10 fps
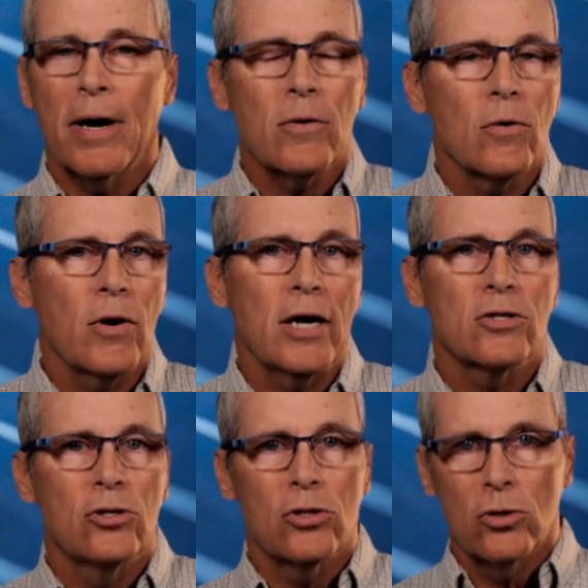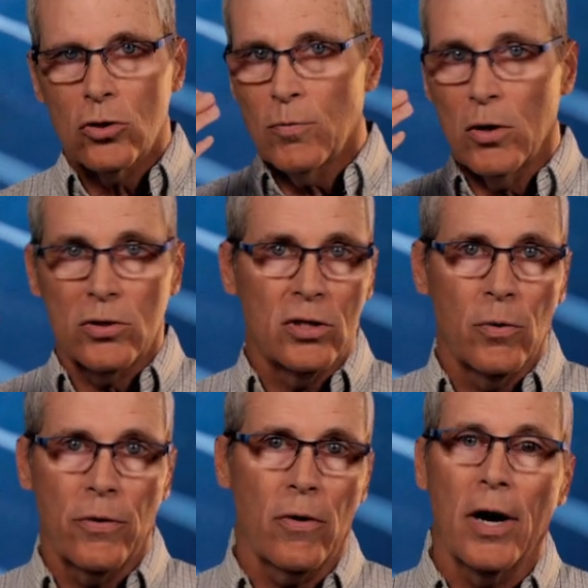The micro cracks are just too small to
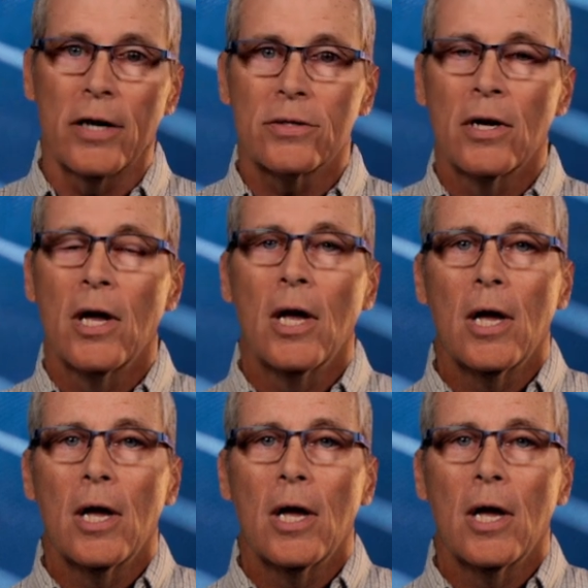see with our eyes.